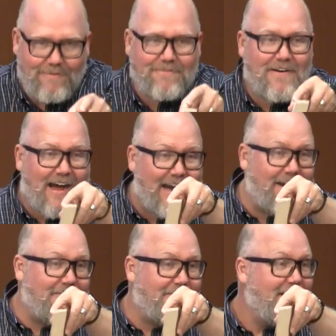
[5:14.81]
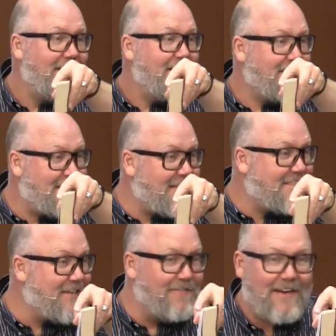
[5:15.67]
five,
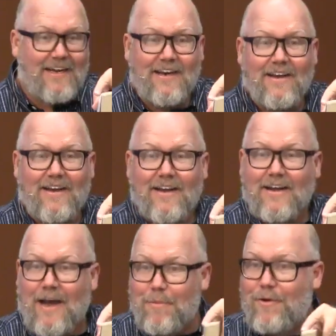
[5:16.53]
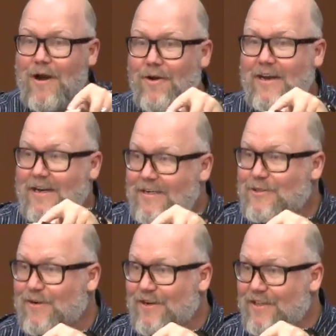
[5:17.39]
six of it, come around
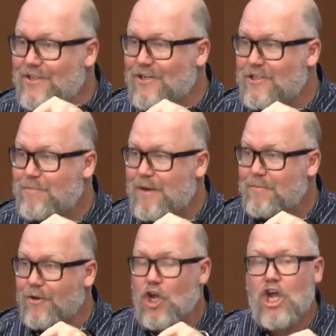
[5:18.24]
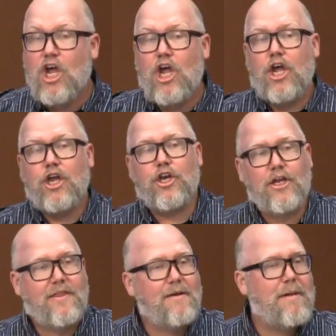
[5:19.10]
Israel and the Jewish people, do
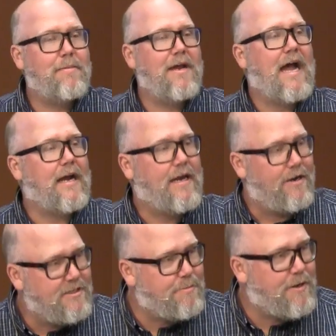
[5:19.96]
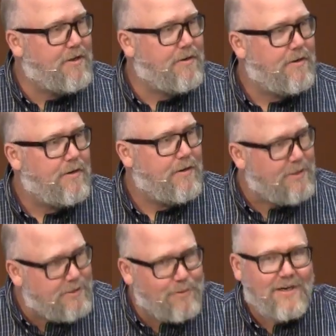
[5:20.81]
you think maybe God cares about
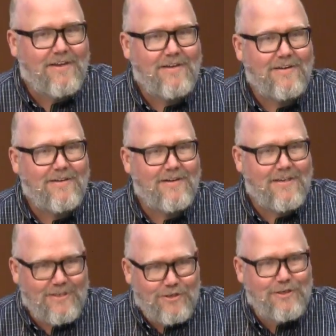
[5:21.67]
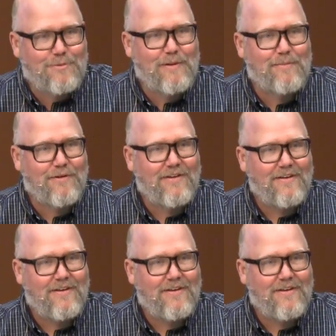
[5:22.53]
Israel and the Jewish people?